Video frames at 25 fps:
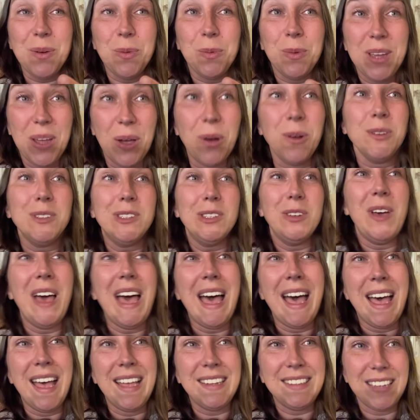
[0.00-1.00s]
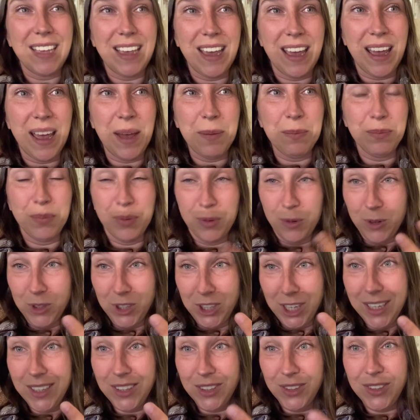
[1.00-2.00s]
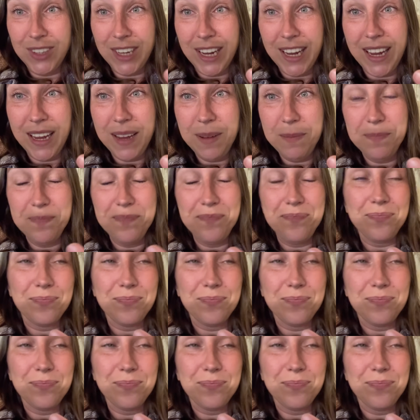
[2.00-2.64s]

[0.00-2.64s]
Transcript: we also had a project today.